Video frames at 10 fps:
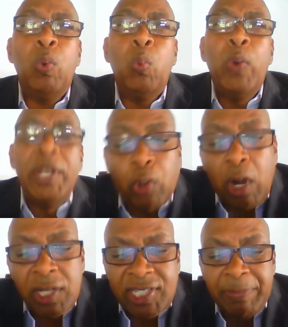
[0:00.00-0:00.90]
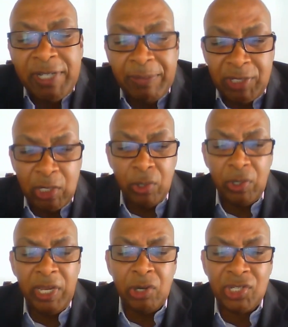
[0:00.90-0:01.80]
withdrawal symptoms are going
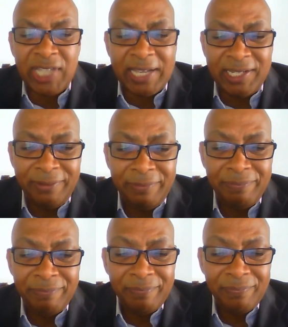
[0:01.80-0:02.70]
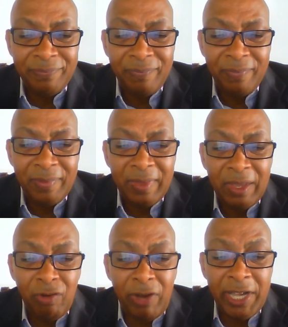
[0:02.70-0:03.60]
to set in.
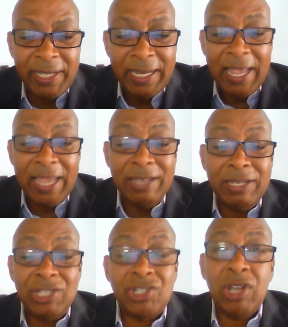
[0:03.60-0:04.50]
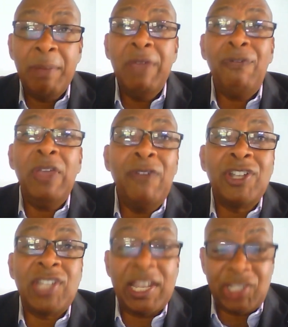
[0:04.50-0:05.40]
Right? If
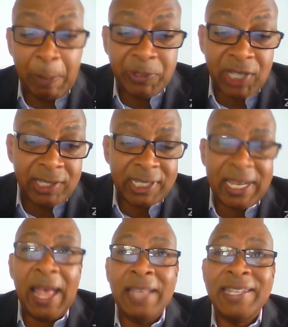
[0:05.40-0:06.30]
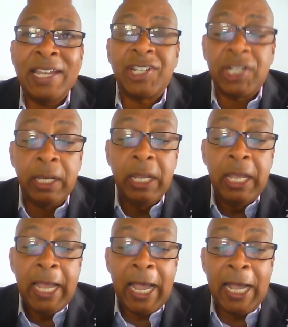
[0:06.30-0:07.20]
it's a substance addiction,
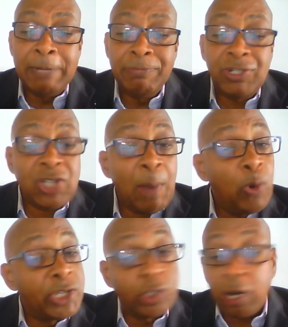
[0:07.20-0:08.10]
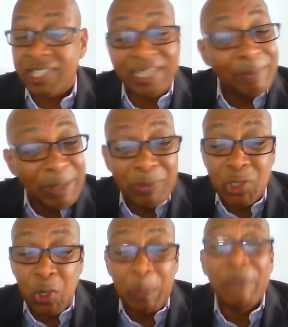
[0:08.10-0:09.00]
some withdrawal symptoms
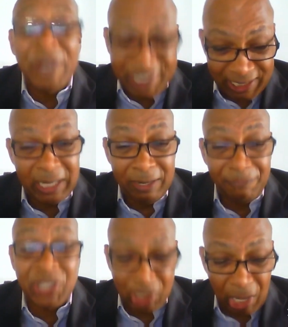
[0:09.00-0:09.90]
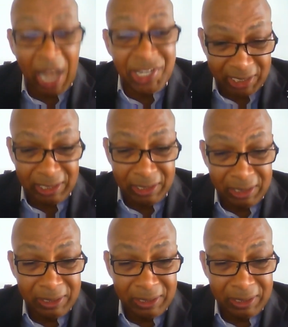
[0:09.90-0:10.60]
could be physiological.